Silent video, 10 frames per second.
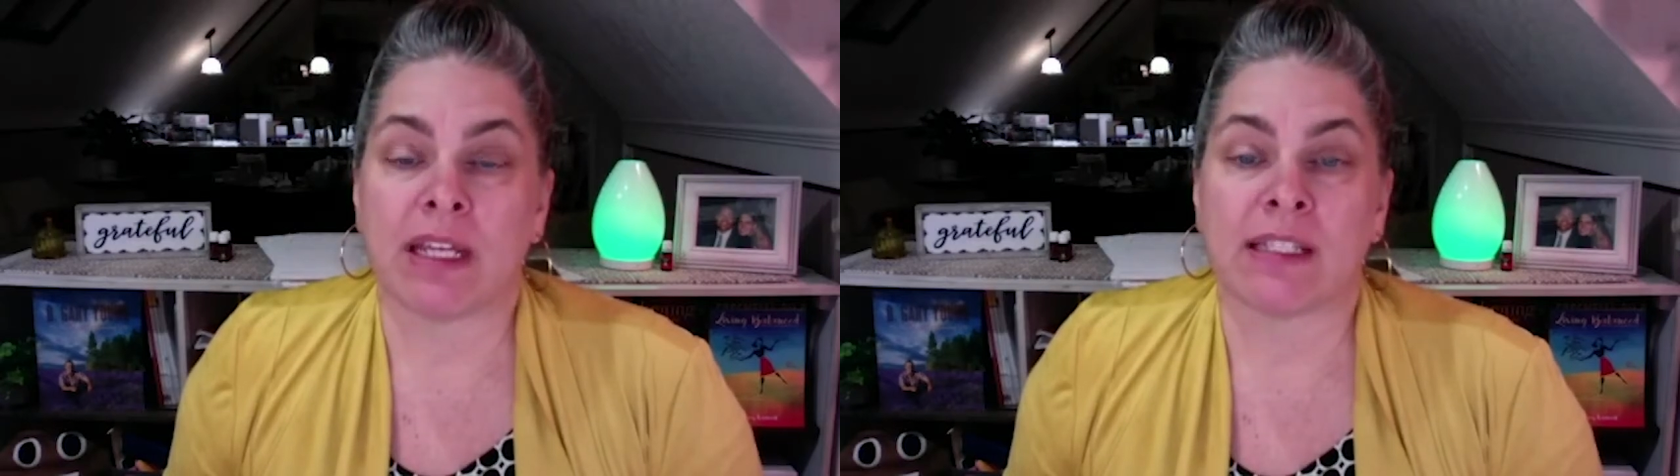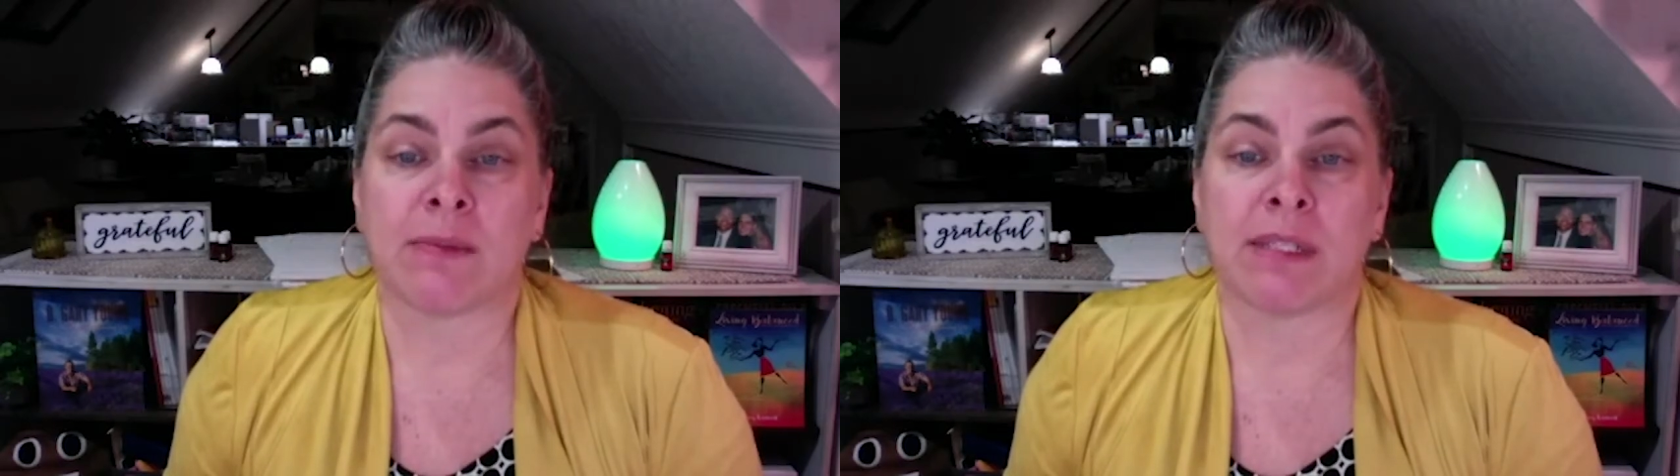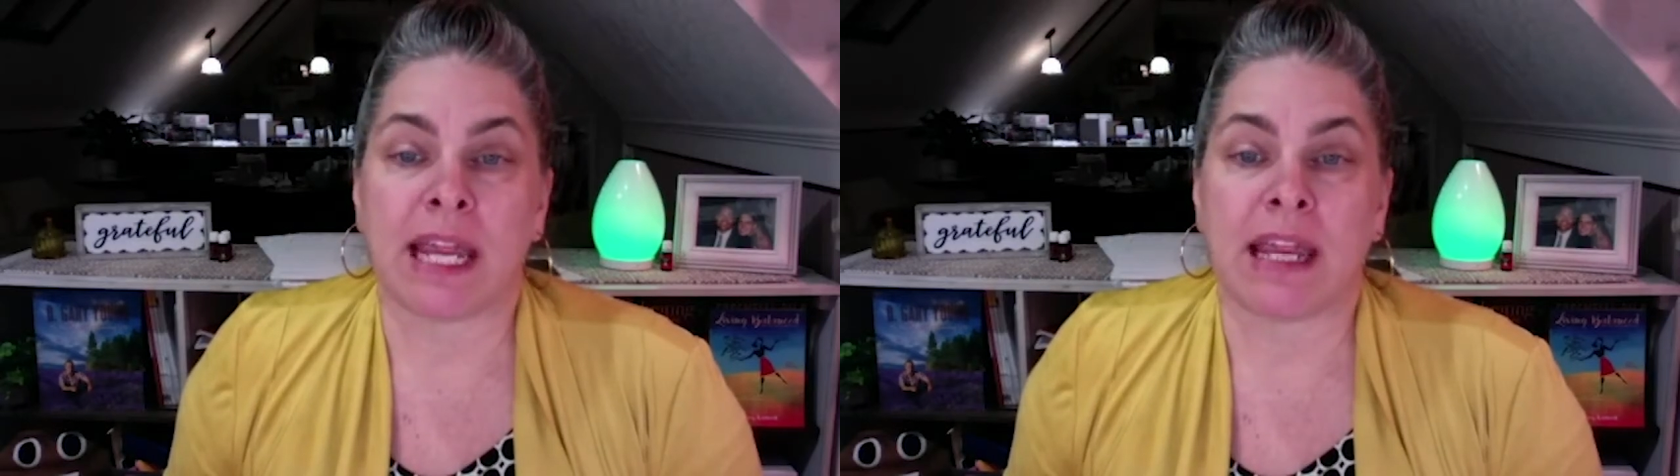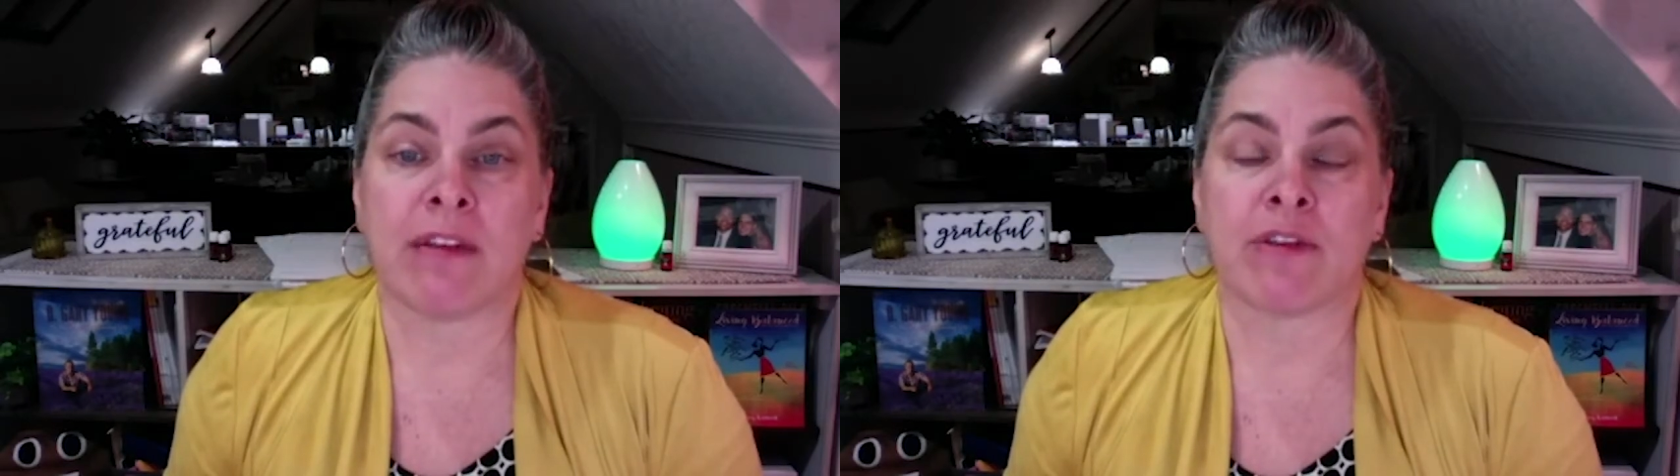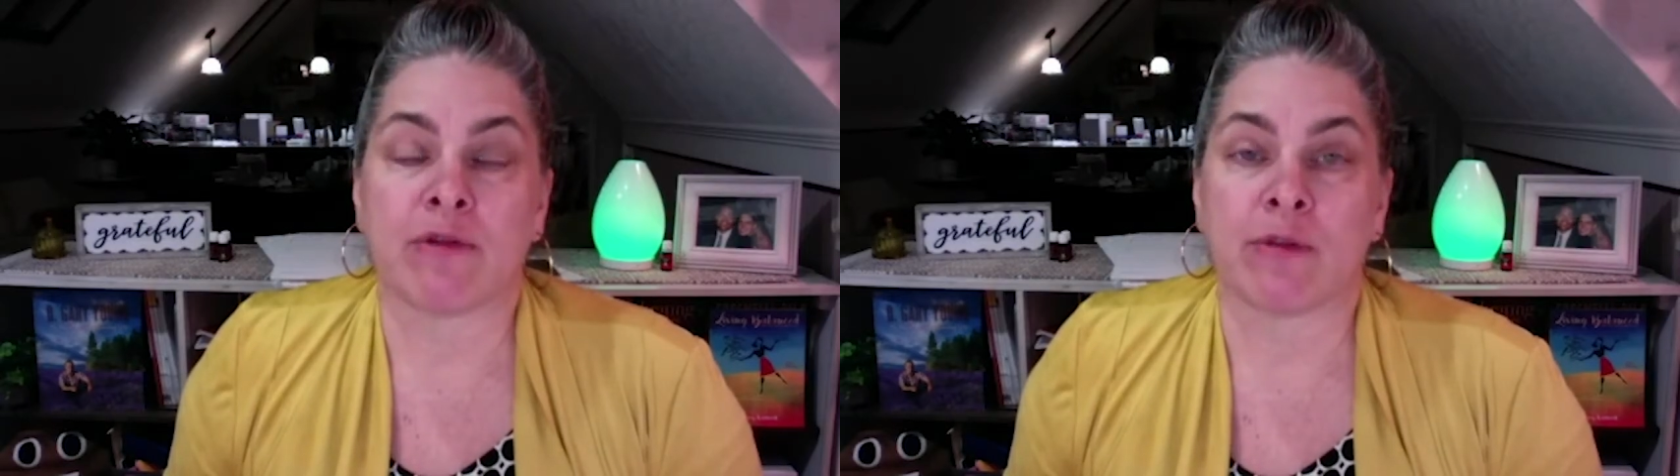is
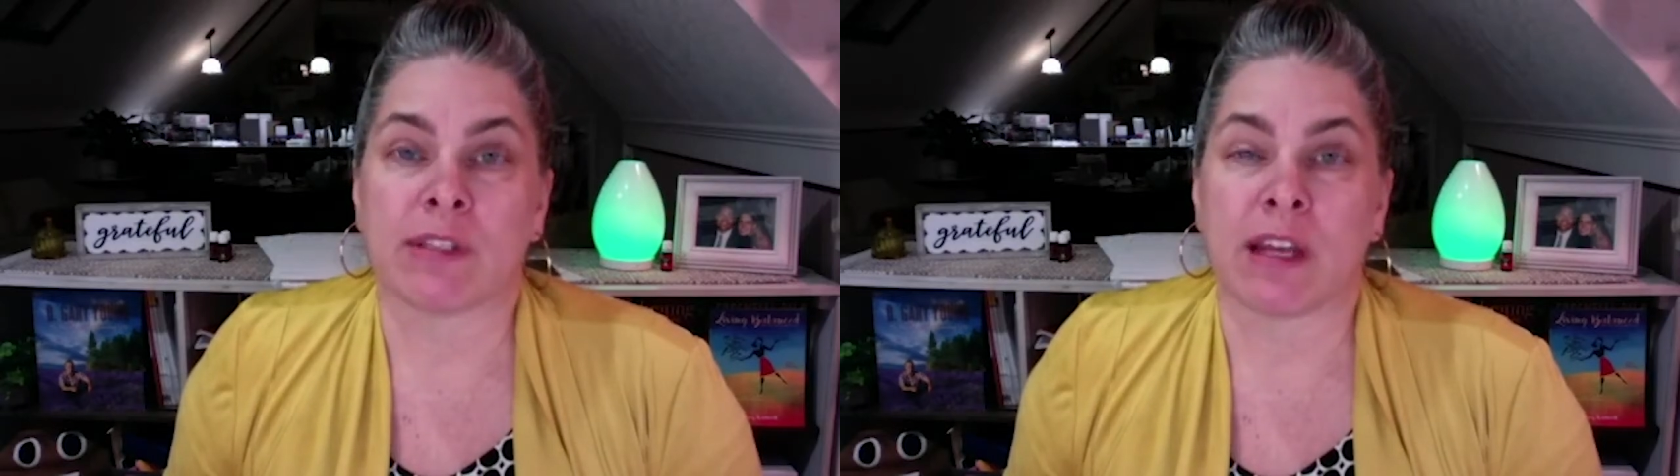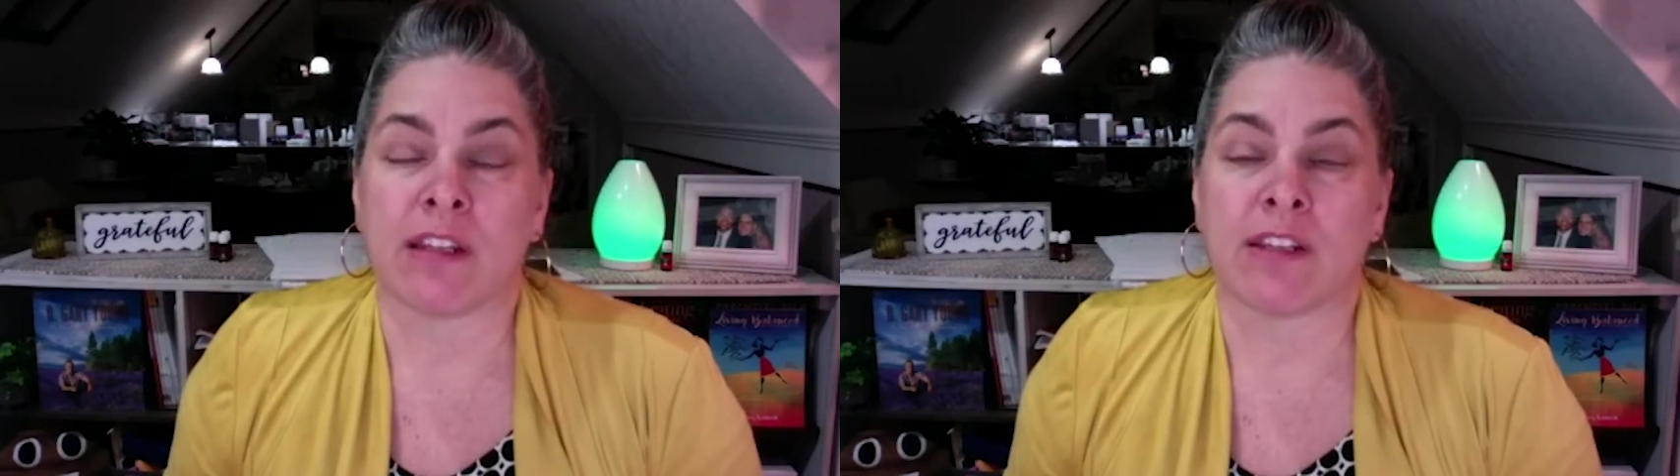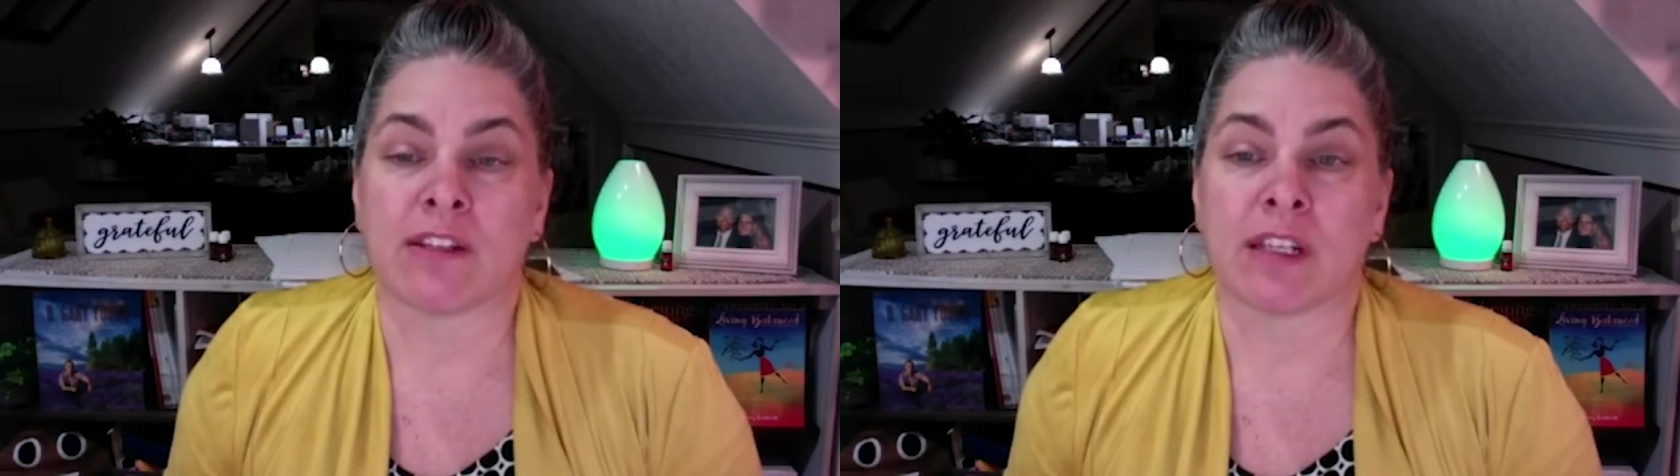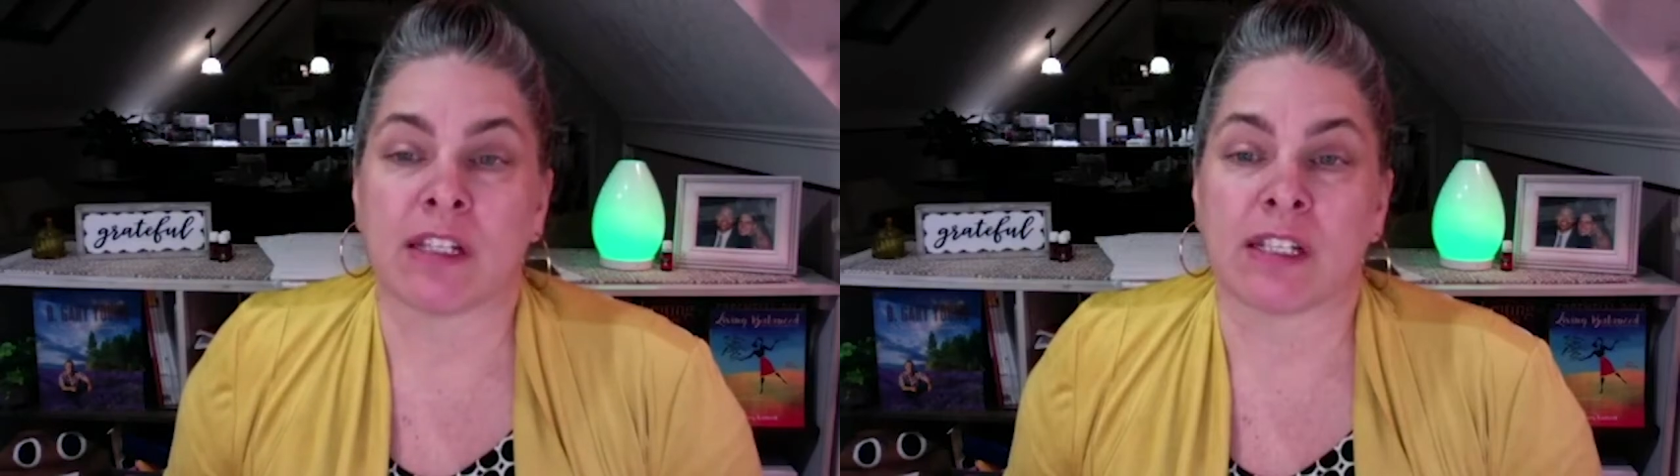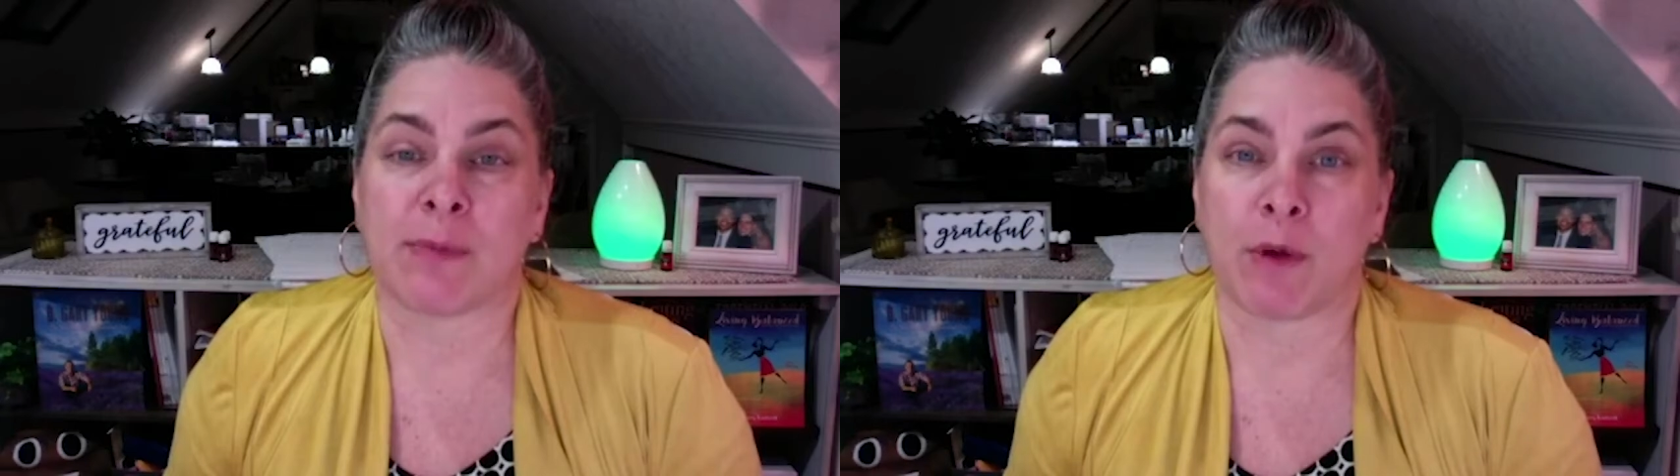obtained through sun
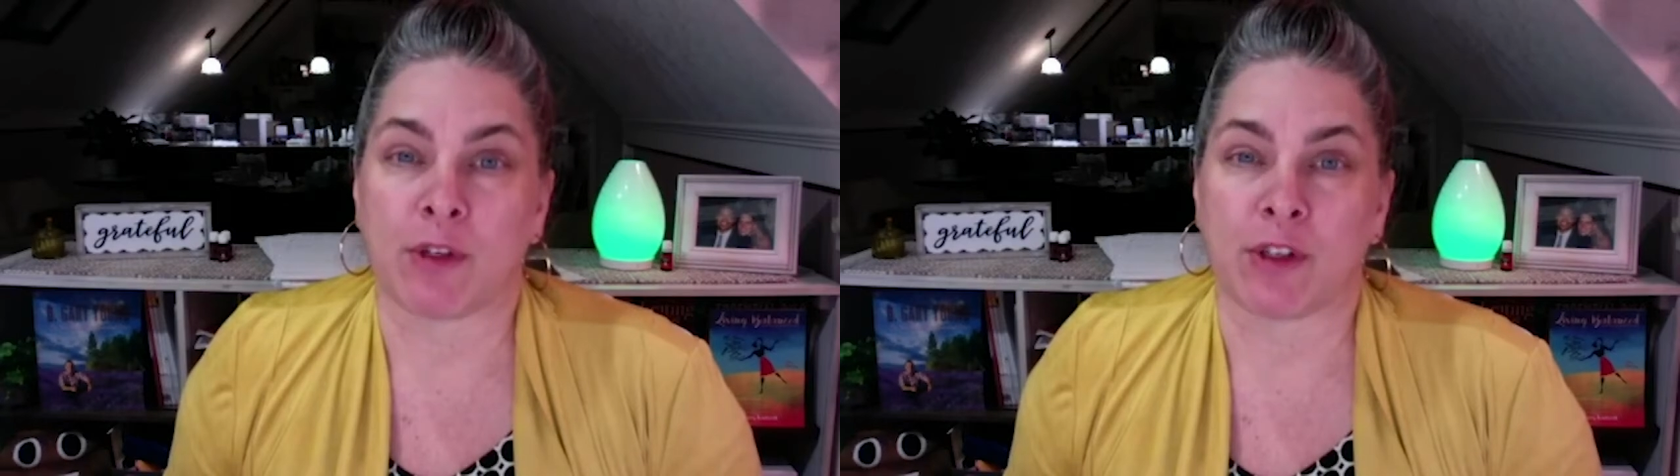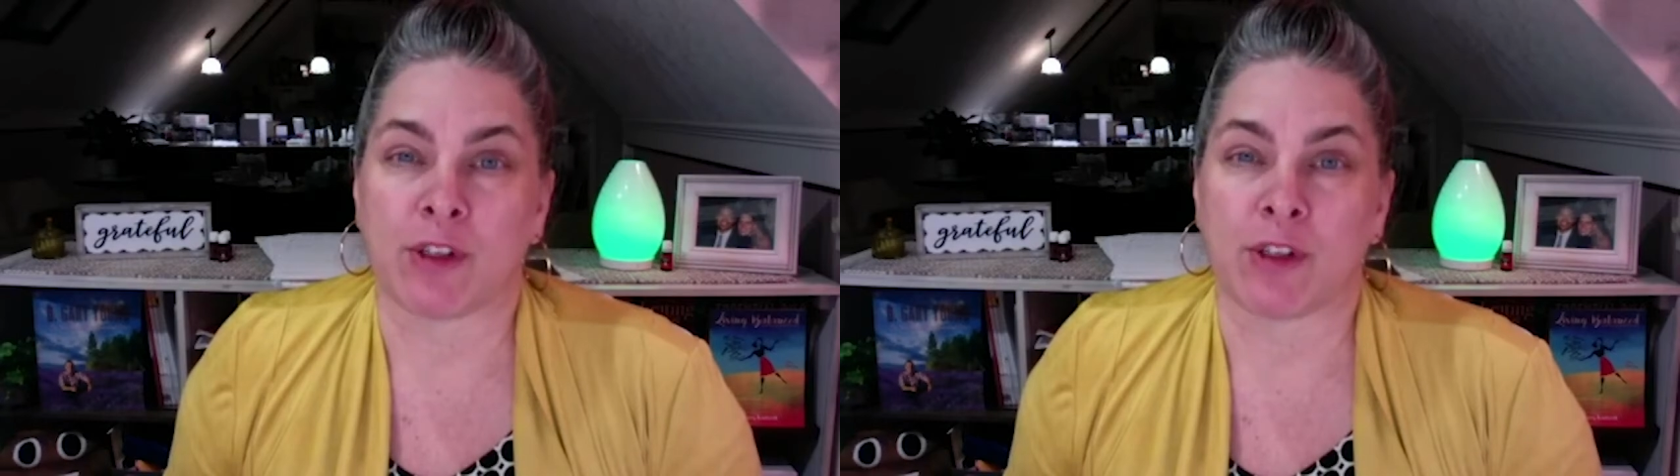exposure.